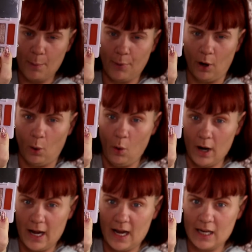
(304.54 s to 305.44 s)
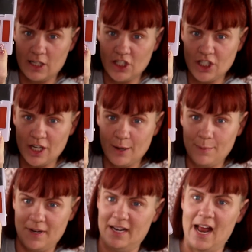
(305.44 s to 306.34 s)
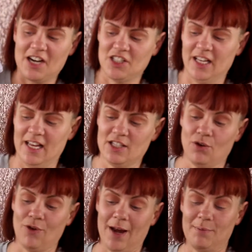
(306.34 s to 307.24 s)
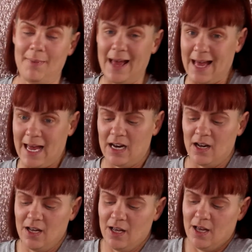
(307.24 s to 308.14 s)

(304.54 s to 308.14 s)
a burnt orange, but it actually is a red matte.